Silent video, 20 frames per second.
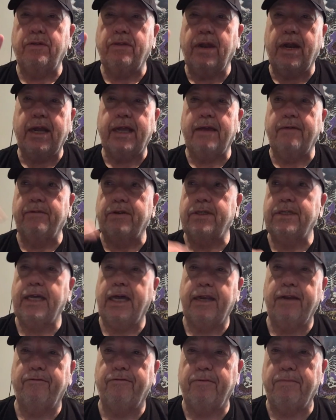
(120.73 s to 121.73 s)
They're not giving us
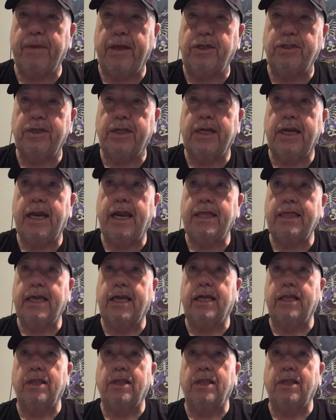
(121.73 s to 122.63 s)
that information, and I think a